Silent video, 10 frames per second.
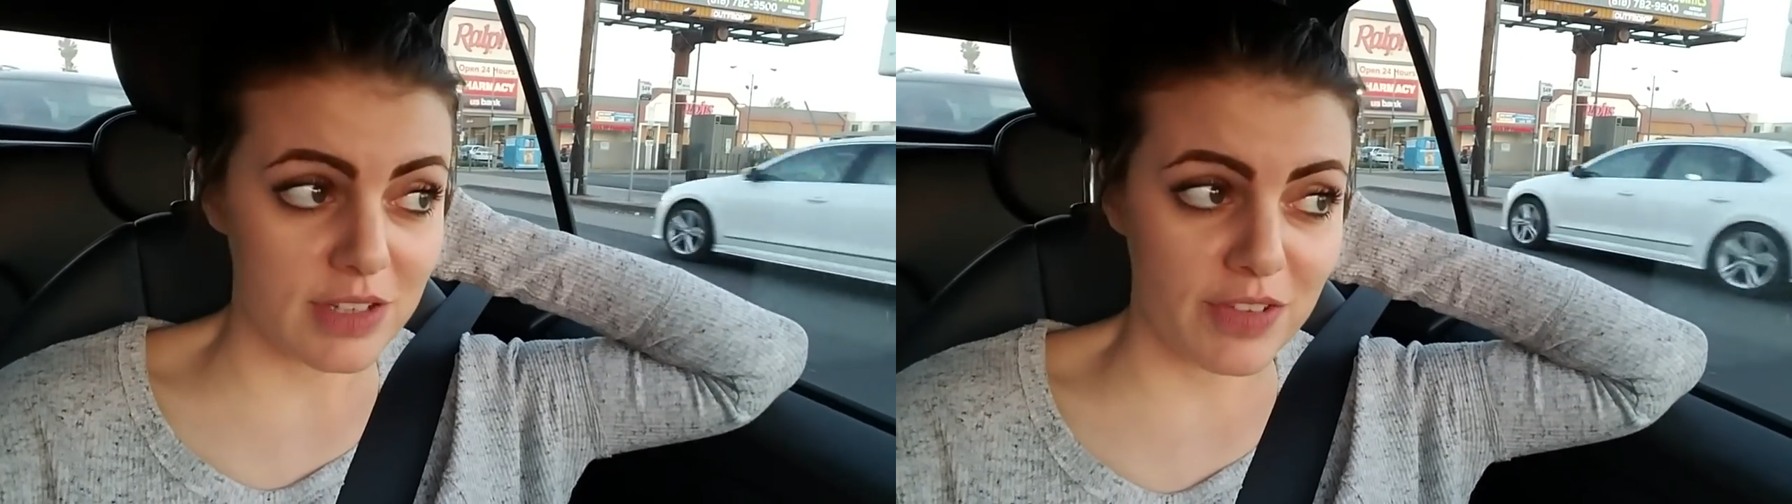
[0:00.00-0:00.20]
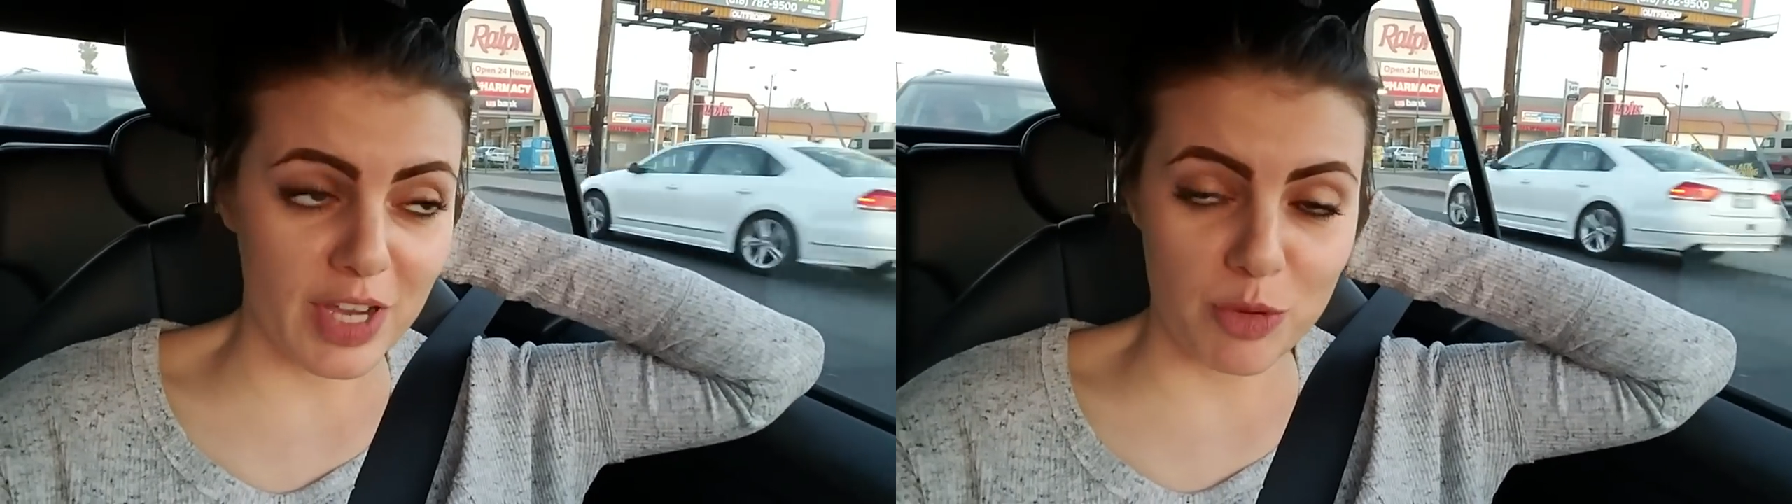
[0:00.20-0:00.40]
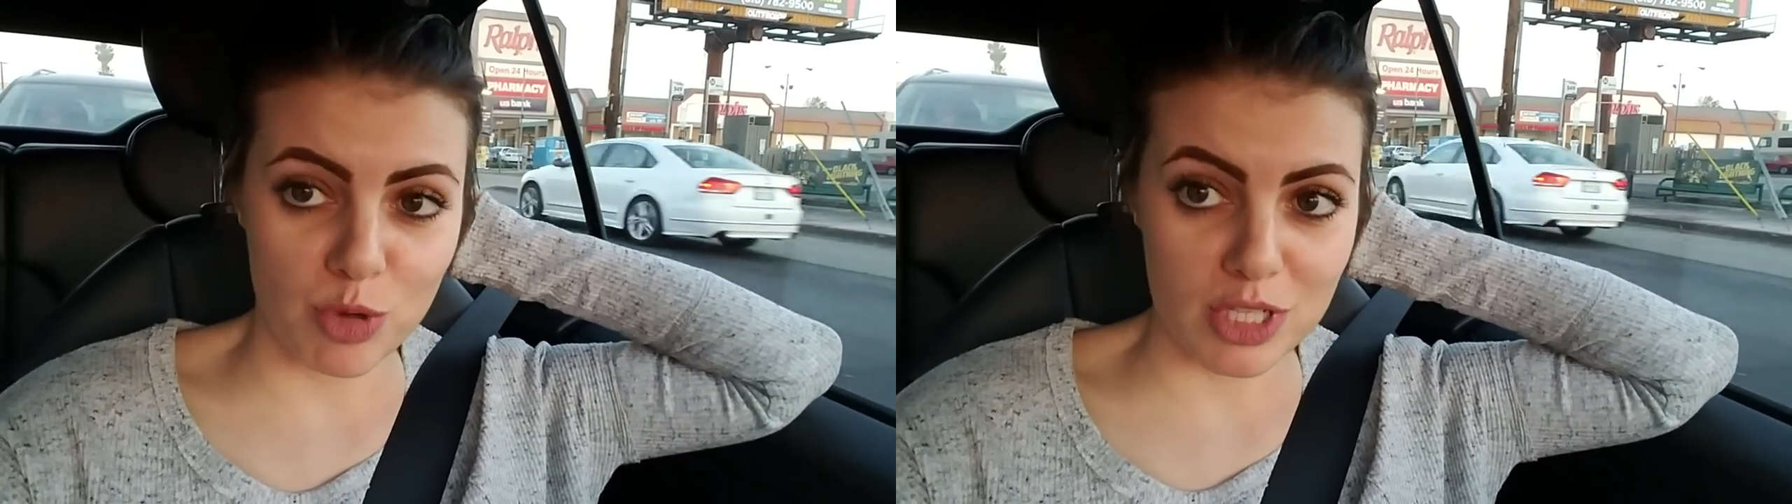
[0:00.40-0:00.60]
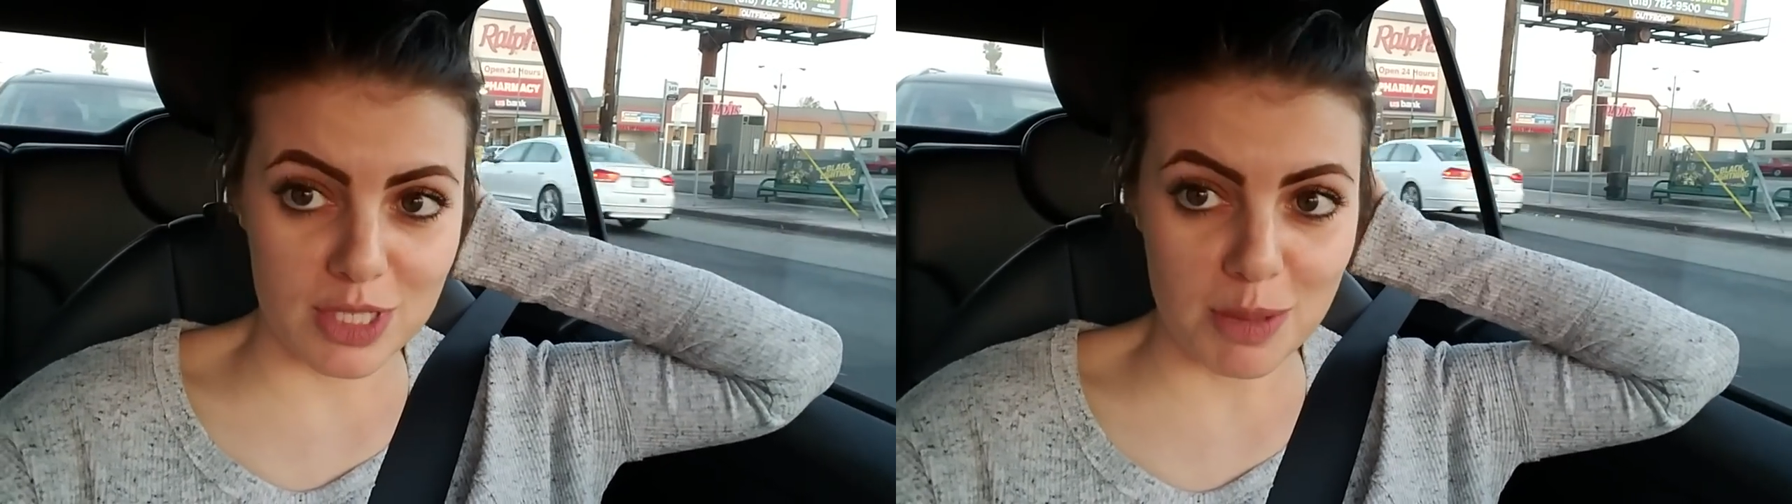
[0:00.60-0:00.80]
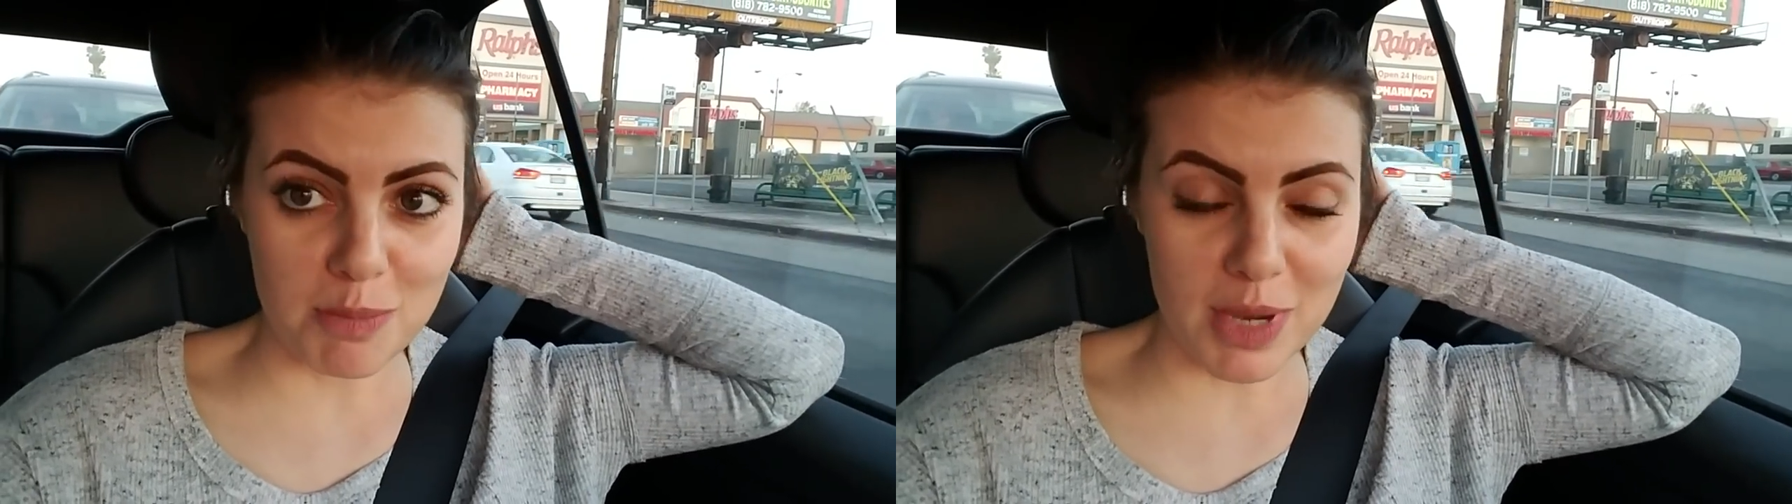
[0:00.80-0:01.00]
if I could put
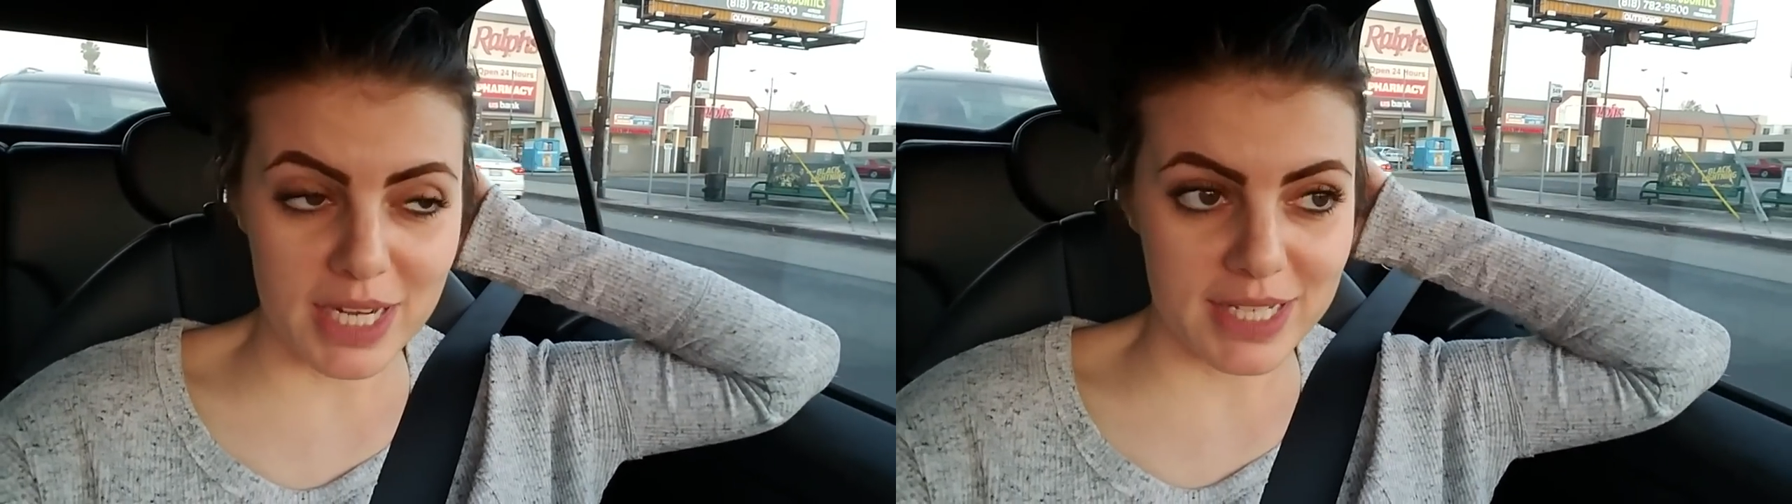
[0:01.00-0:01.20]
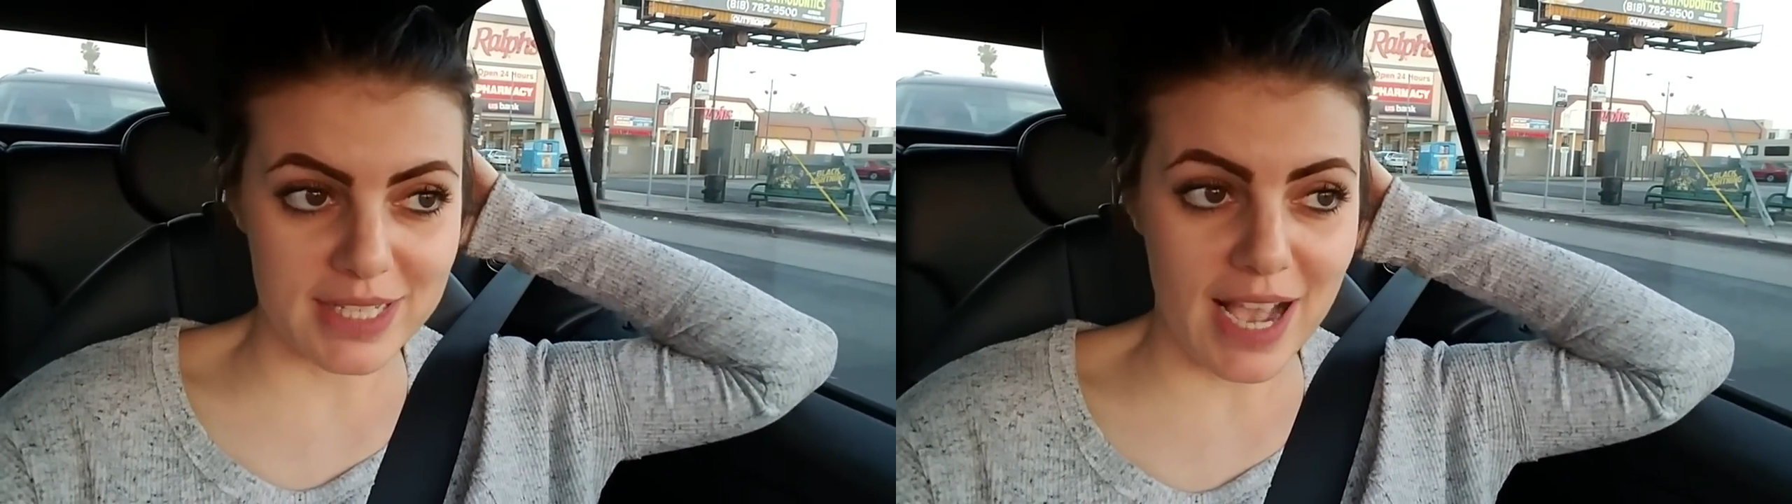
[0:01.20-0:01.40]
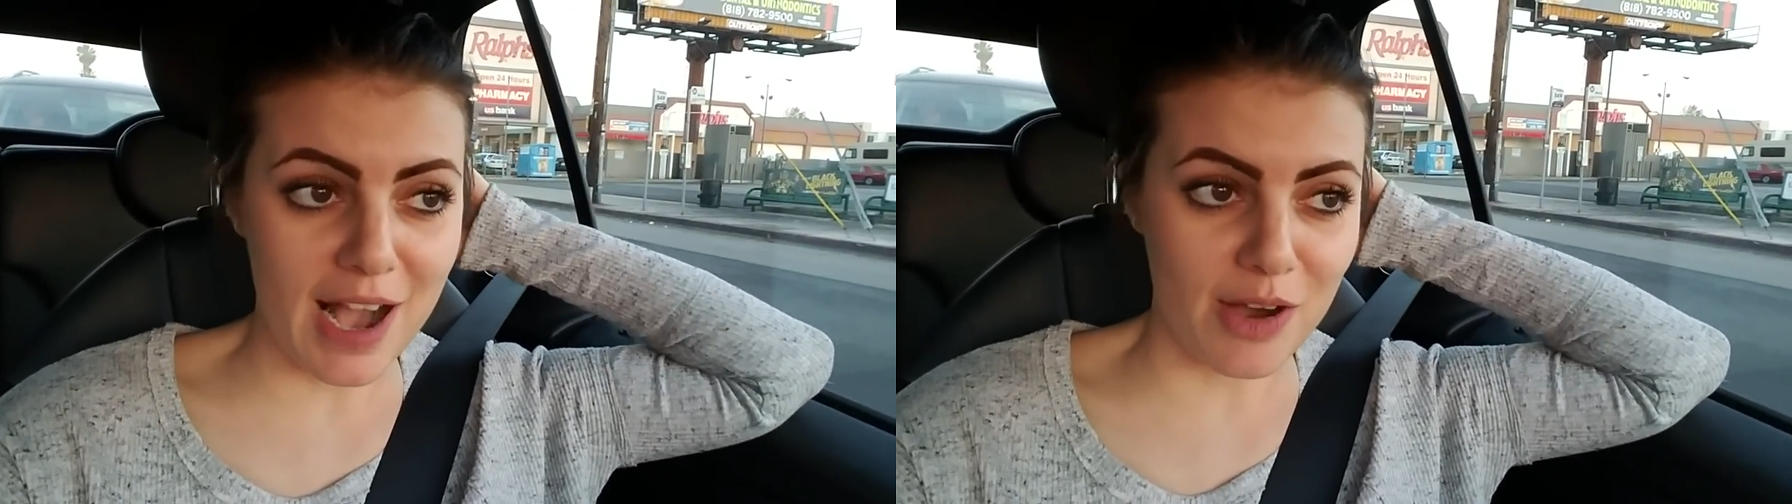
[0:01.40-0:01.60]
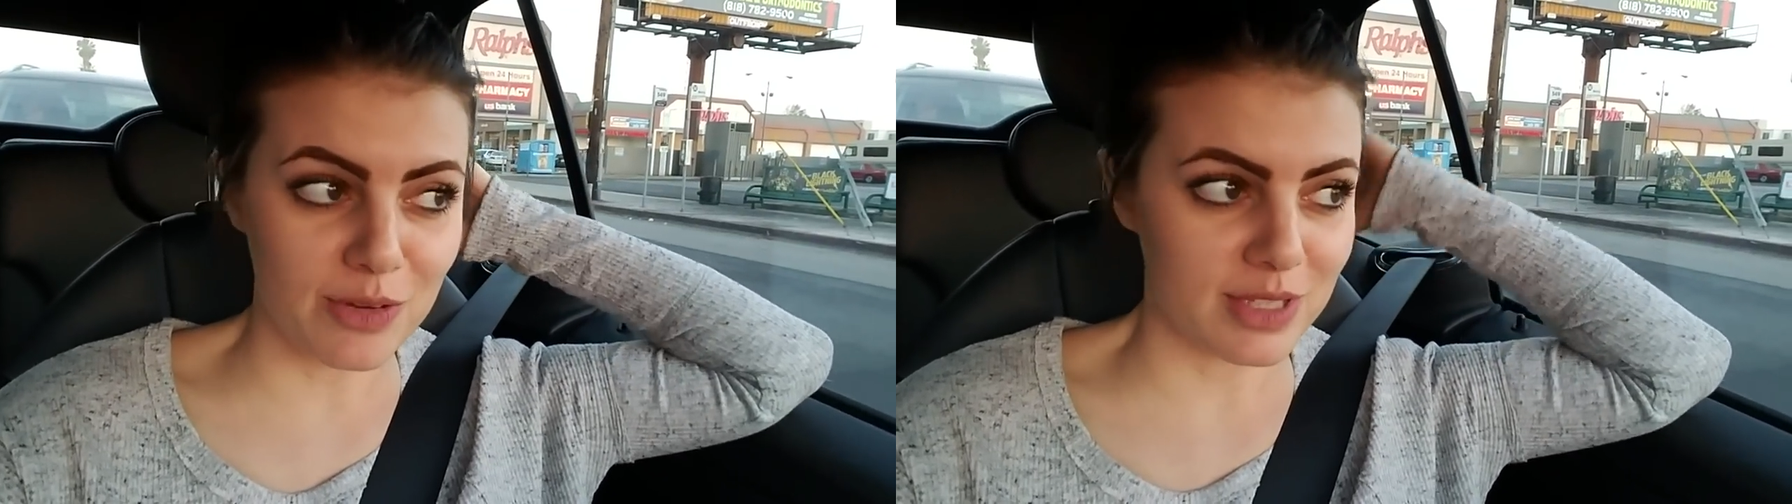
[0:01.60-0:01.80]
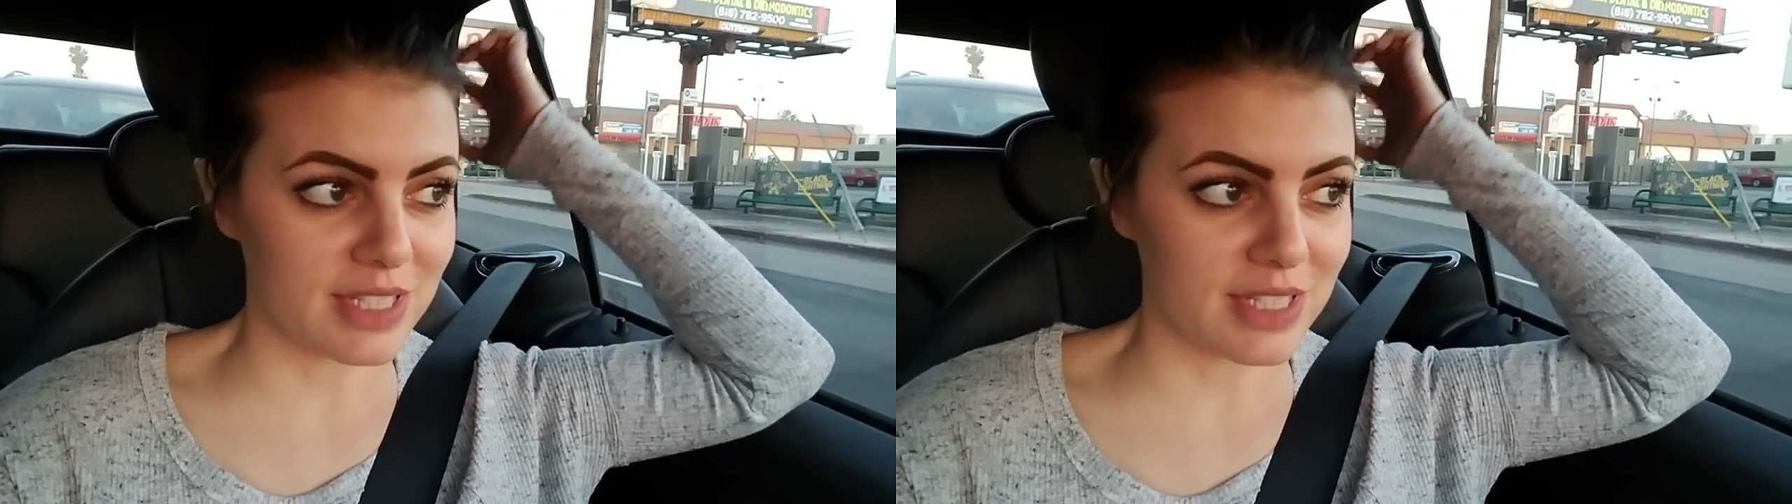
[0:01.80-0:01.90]
some money down